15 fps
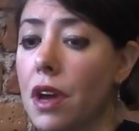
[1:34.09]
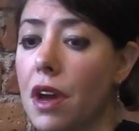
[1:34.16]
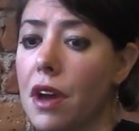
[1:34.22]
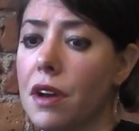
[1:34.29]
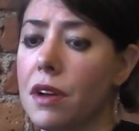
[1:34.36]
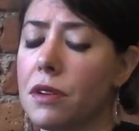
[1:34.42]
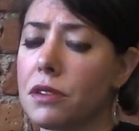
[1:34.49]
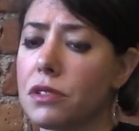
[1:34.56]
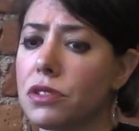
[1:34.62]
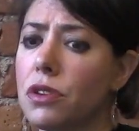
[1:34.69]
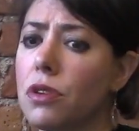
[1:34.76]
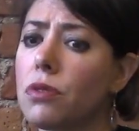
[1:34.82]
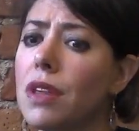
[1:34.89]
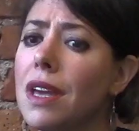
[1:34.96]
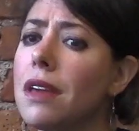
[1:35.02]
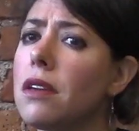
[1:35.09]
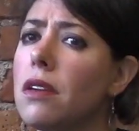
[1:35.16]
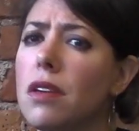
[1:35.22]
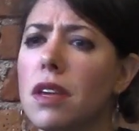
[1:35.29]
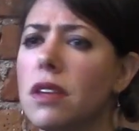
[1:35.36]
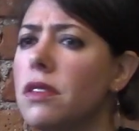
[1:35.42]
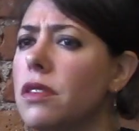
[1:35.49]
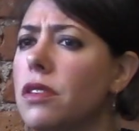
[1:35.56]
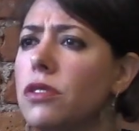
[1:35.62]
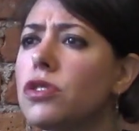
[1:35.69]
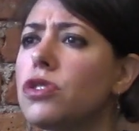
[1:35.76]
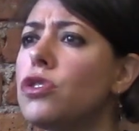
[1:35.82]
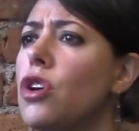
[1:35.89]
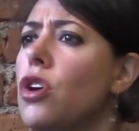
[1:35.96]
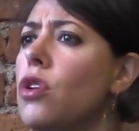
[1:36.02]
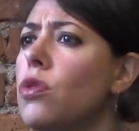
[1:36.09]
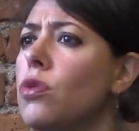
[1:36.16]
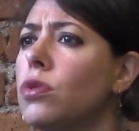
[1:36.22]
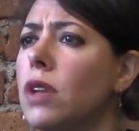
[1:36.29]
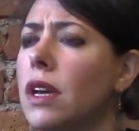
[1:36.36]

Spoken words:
So there's no